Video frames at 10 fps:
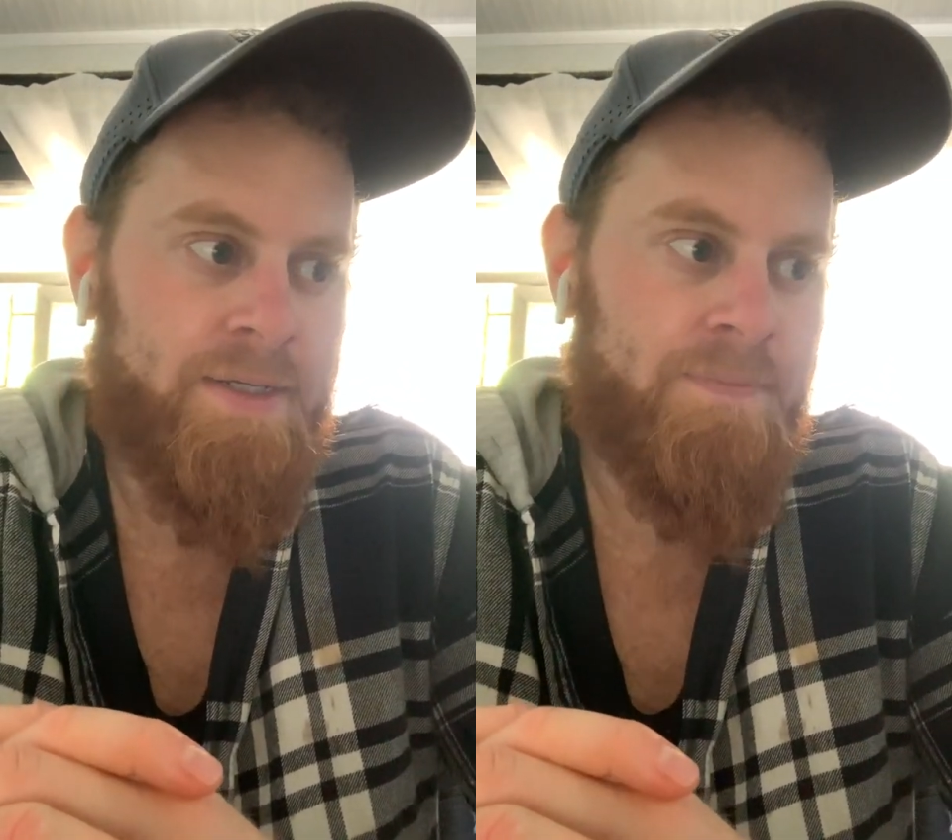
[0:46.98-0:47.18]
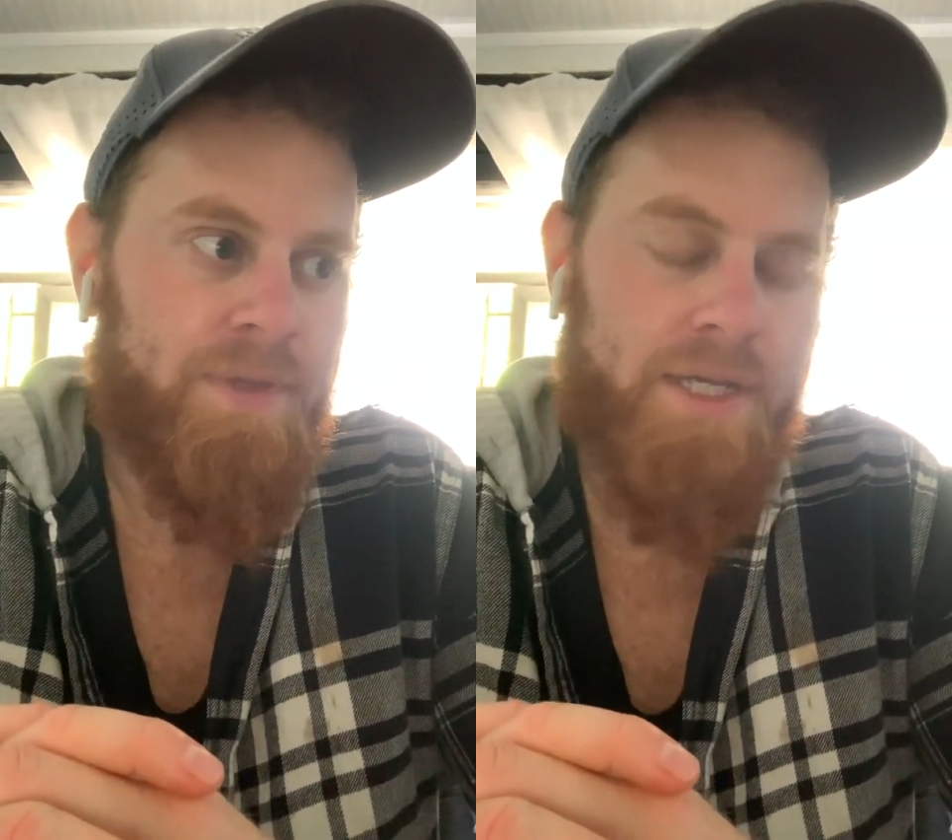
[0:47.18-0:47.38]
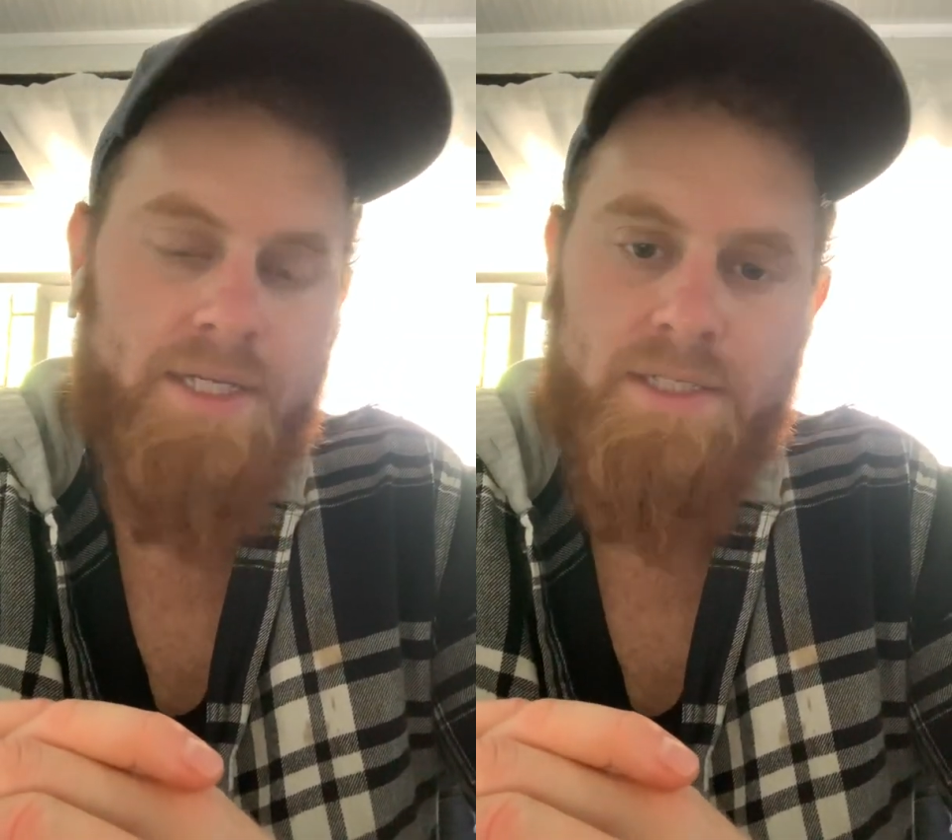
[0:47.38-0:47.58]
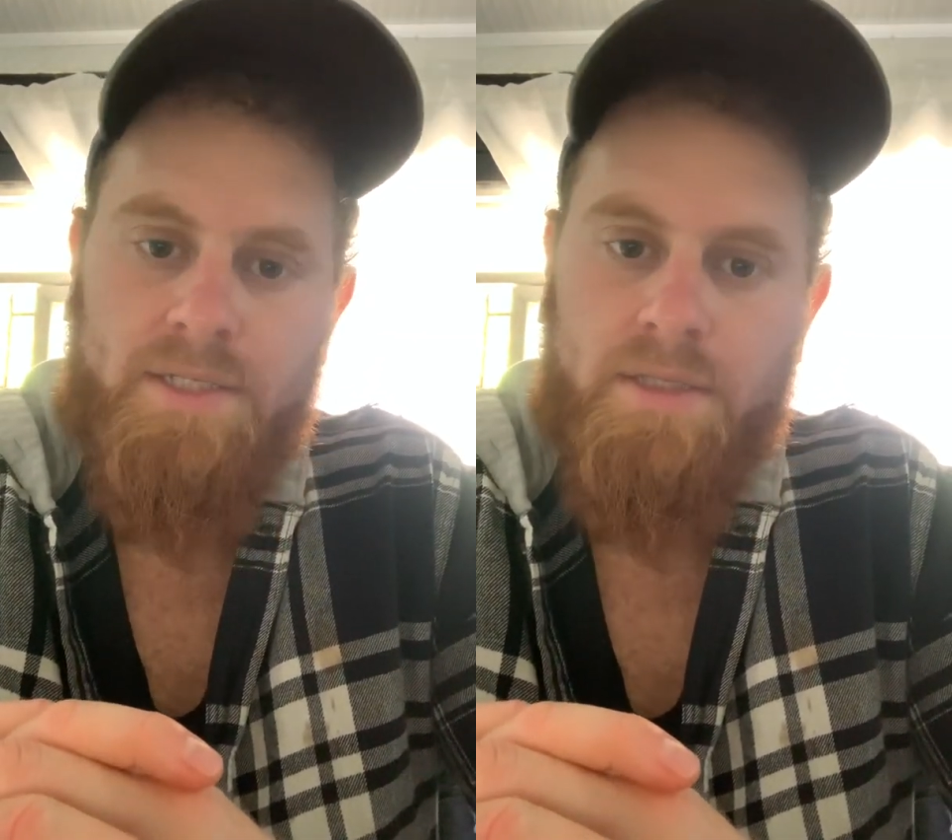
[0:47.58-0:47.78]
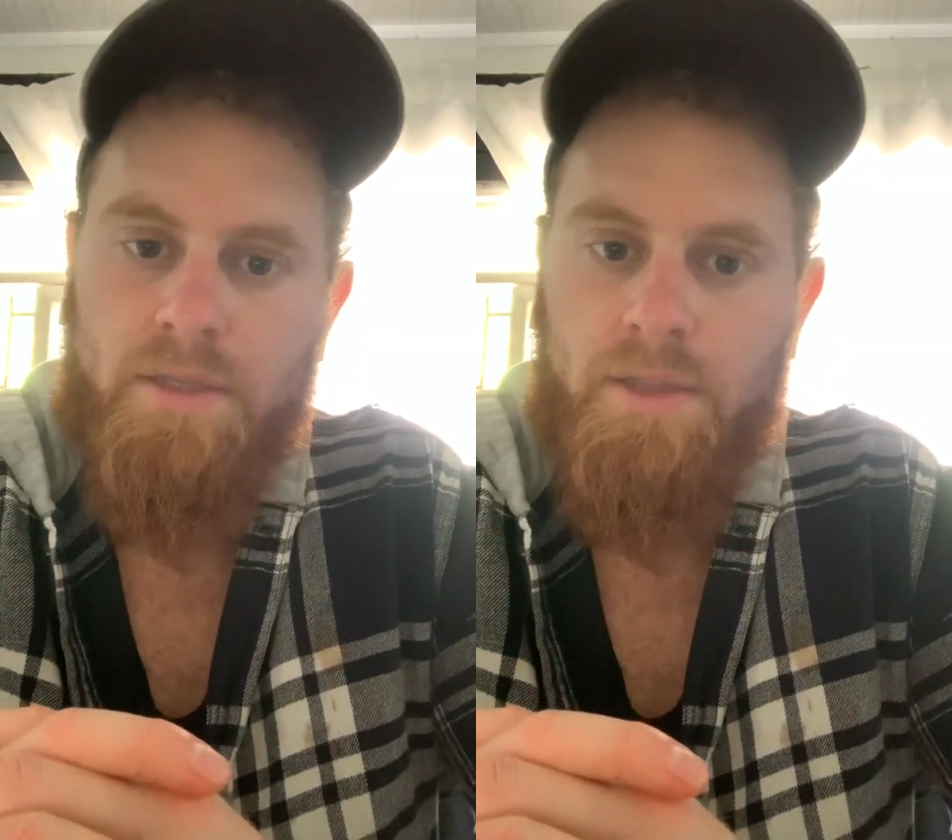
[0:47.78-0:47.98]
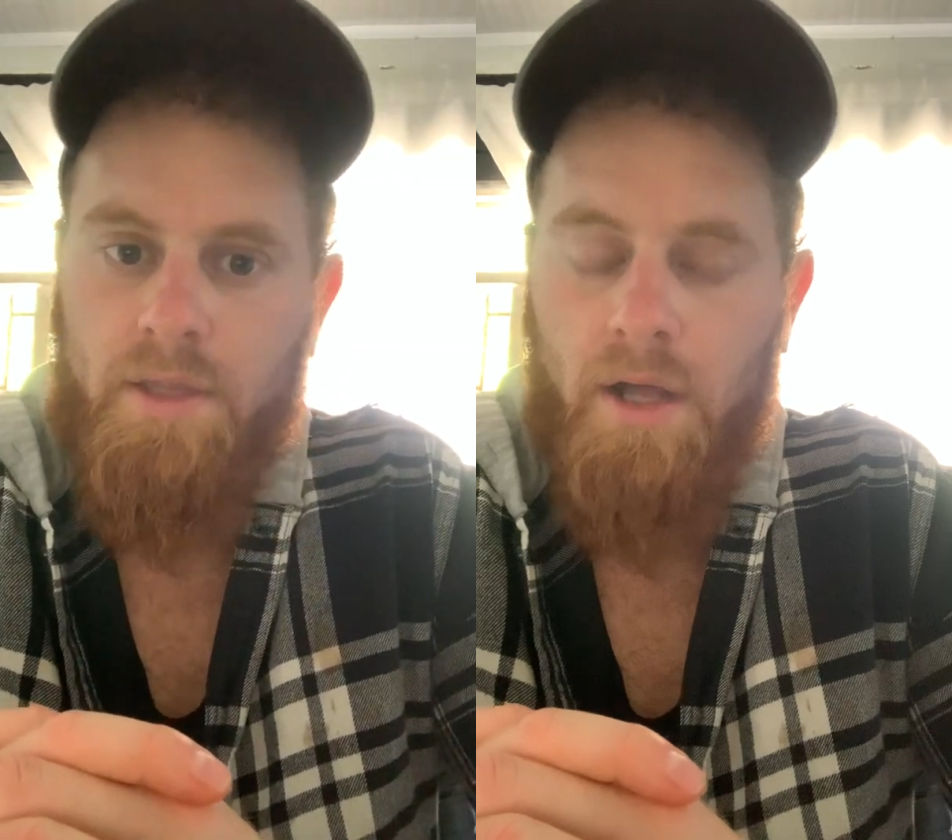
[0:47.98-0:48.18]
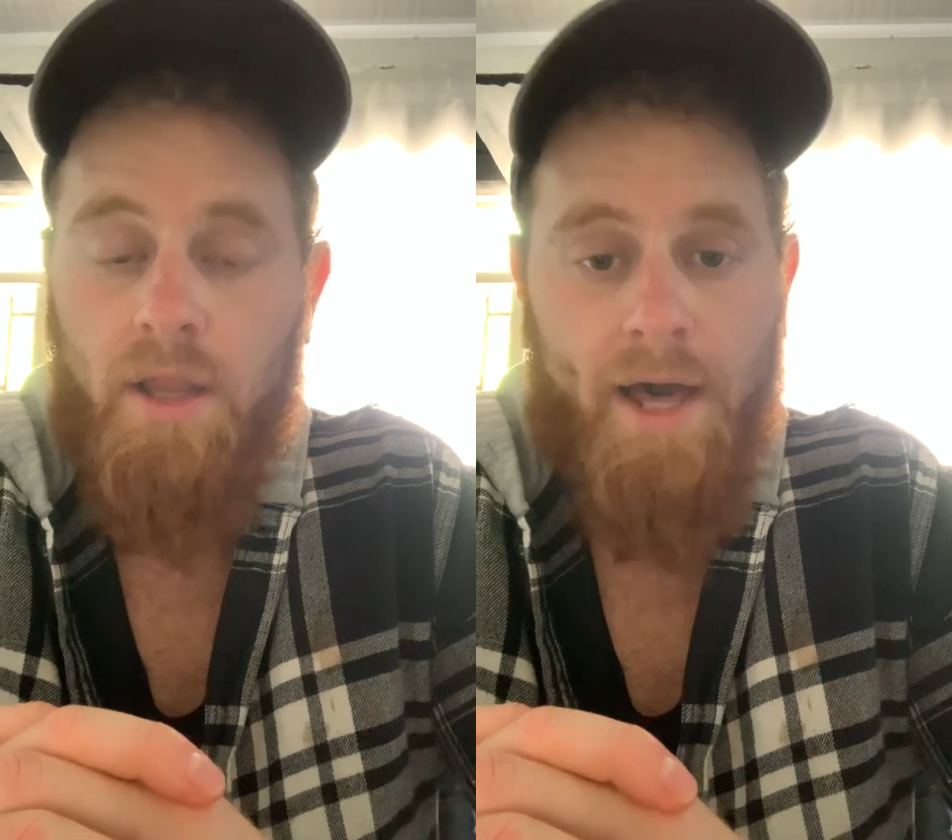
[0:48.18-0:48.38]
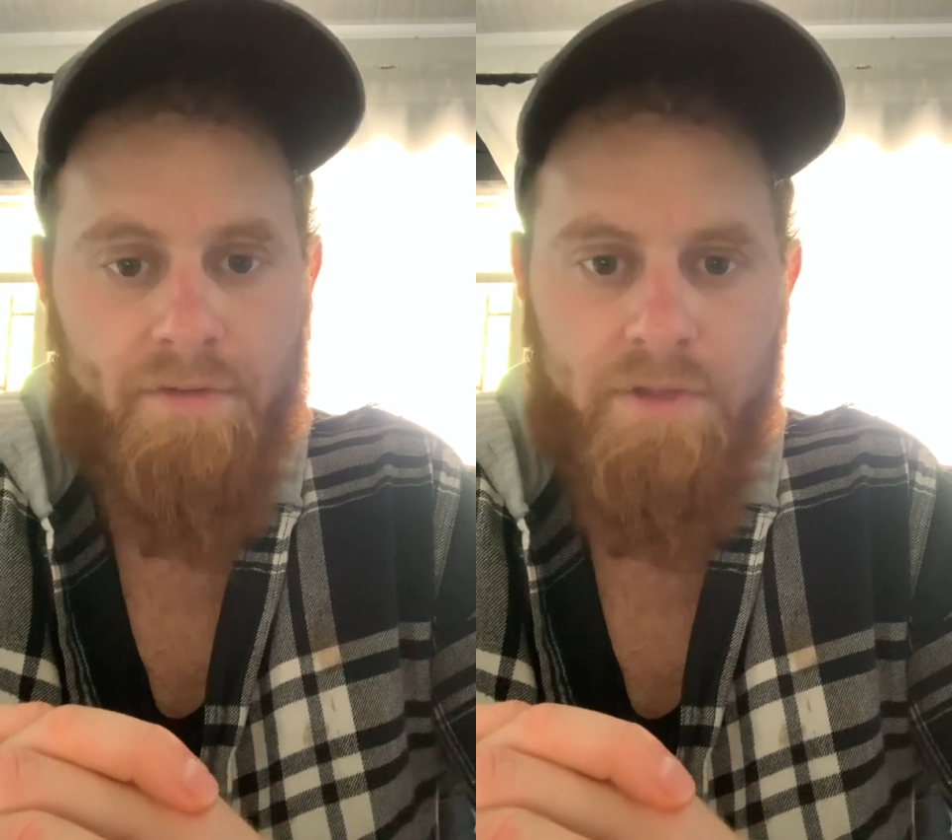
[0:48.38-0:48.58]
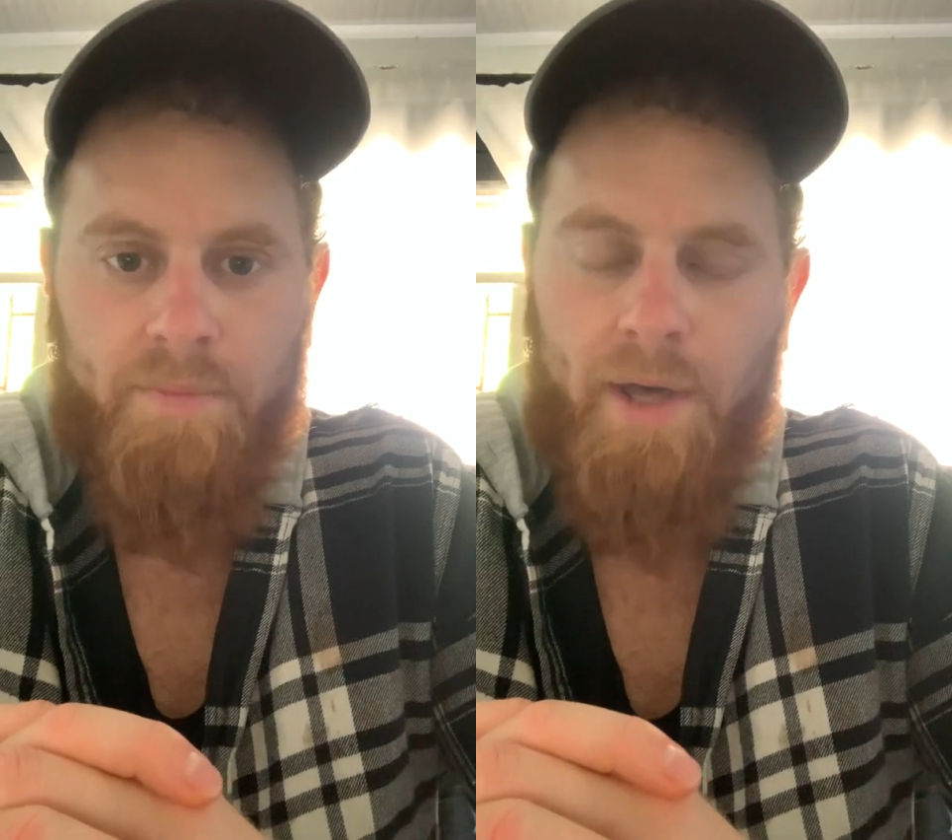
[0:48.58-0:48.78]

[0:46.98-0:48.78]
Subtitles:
is a lot of them,